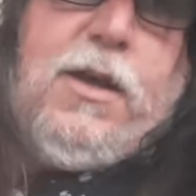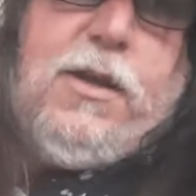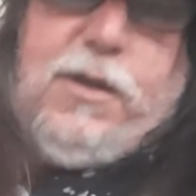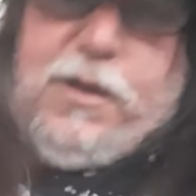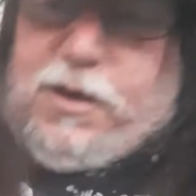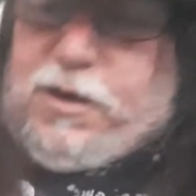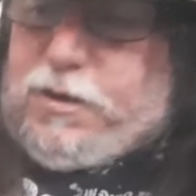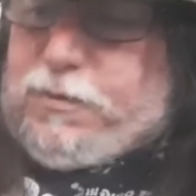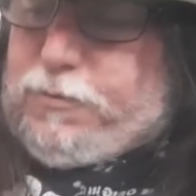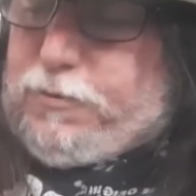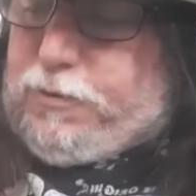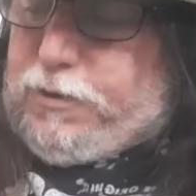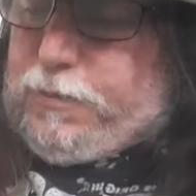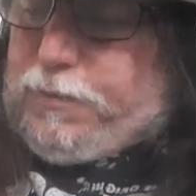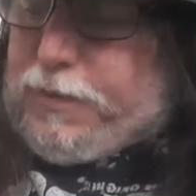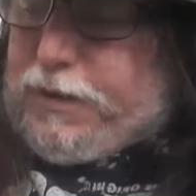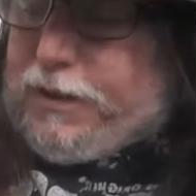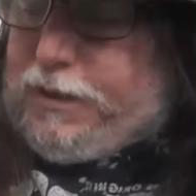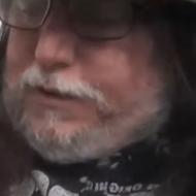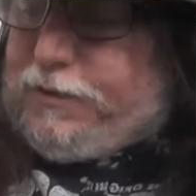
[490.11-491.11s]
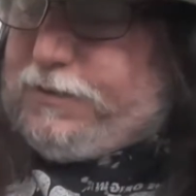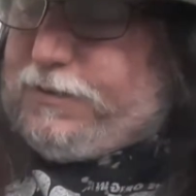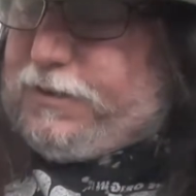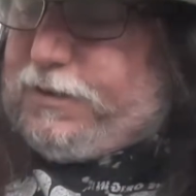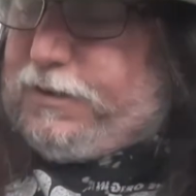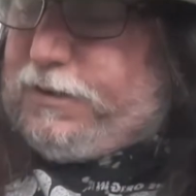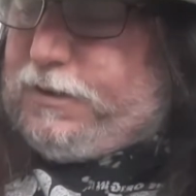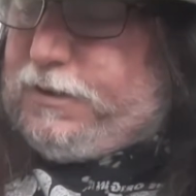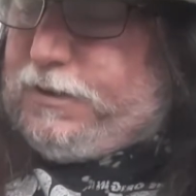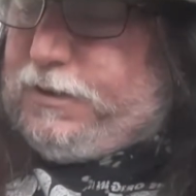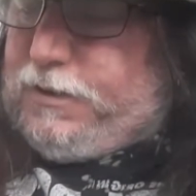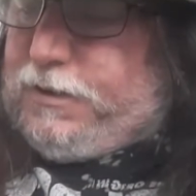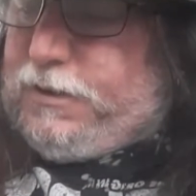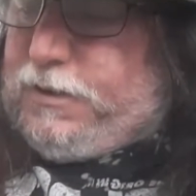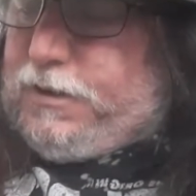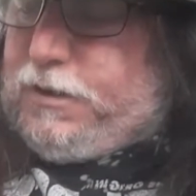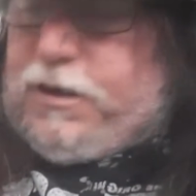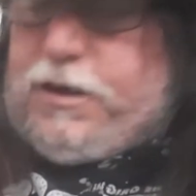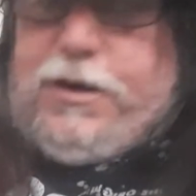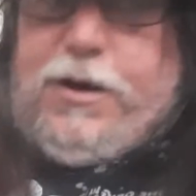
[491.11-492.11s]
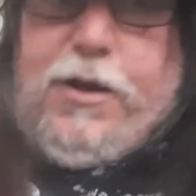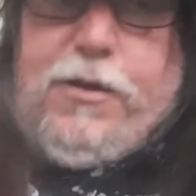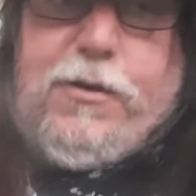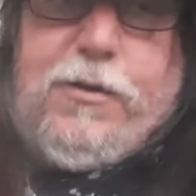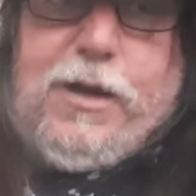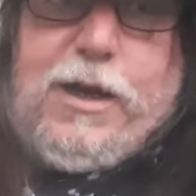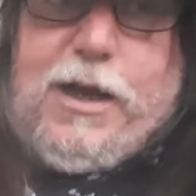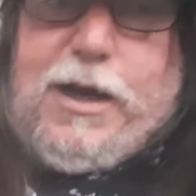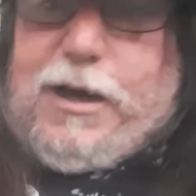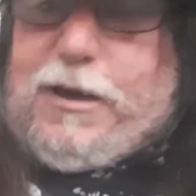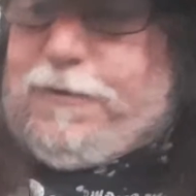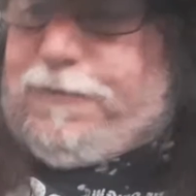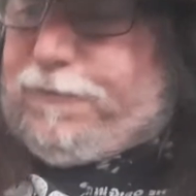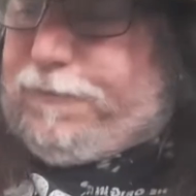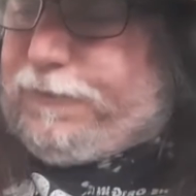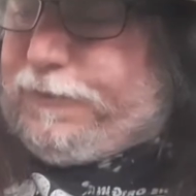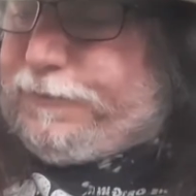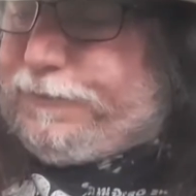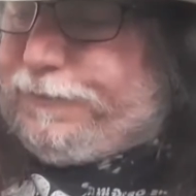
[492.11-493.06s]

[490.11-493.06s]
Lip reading: The Number of the Beast, Another Life,